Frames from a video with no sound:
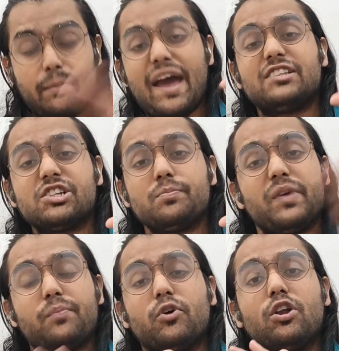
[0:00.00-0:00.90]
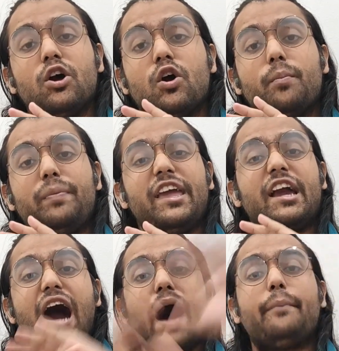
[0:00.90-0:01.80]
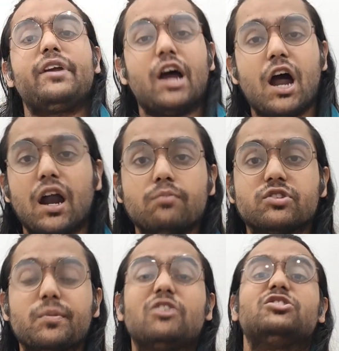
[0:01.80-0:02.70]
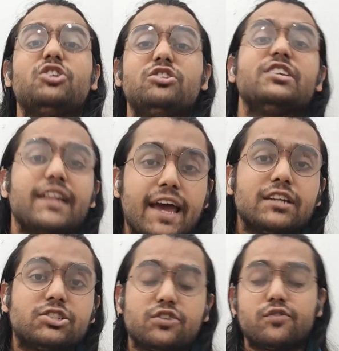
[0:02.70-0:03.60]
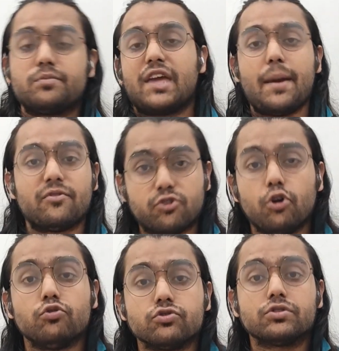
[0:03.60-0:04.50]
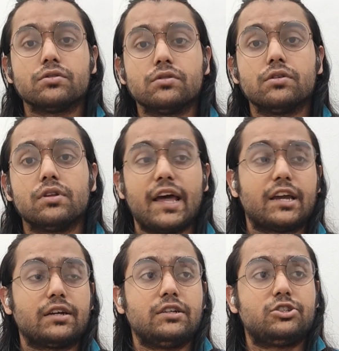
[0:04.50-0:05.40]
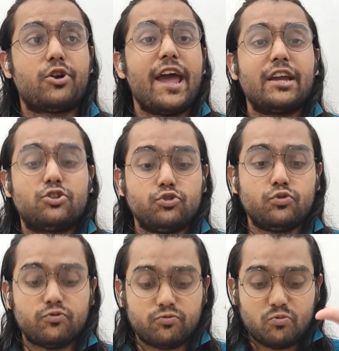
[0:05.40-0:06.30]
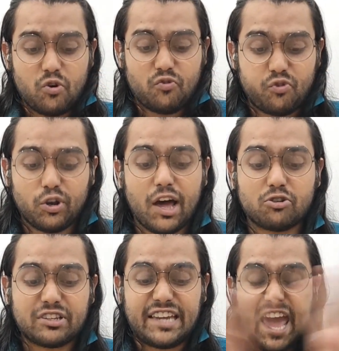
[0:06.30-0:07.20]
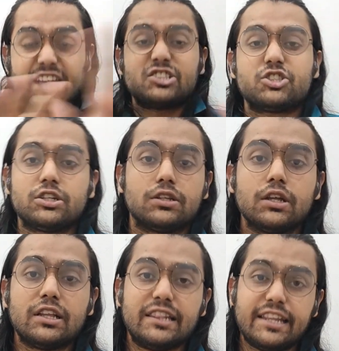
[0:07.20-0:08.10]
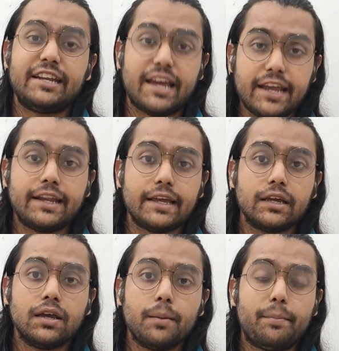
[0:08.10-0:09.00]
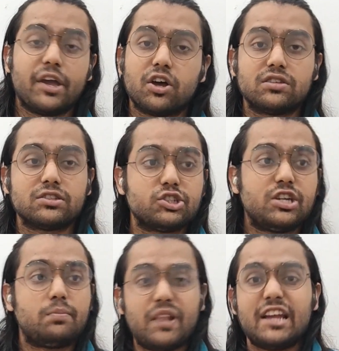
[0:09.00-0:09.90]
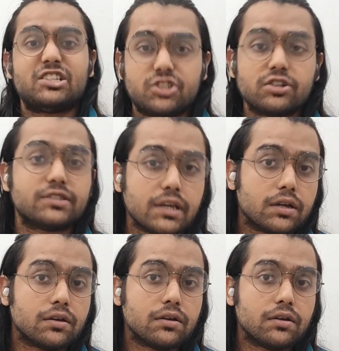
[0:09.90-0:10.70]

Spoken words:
Imagine people being up in arms about Cersei Lannister from Game of Thrones, like trying to full out cancel Lena Headey because she played Cersei,